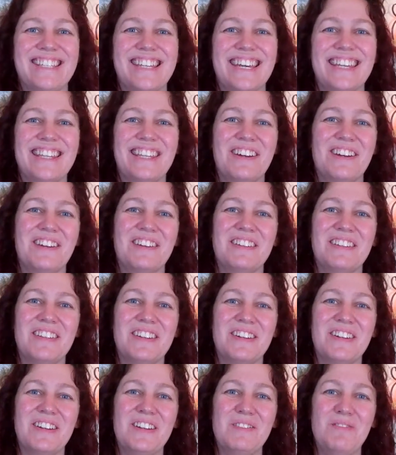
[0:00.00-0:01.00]
Like
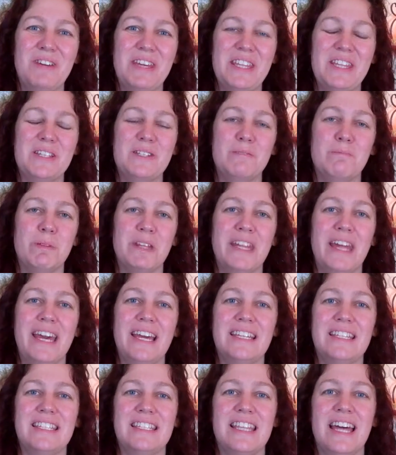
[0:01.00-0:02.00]
there could be this
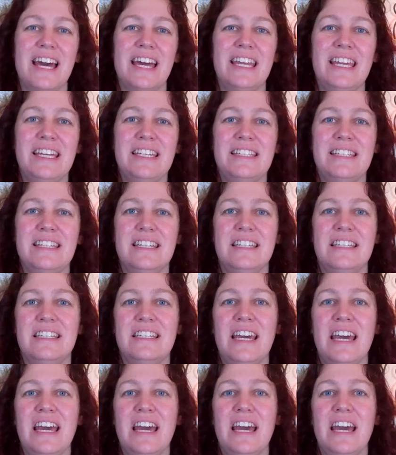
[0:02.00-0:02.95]
place that isn't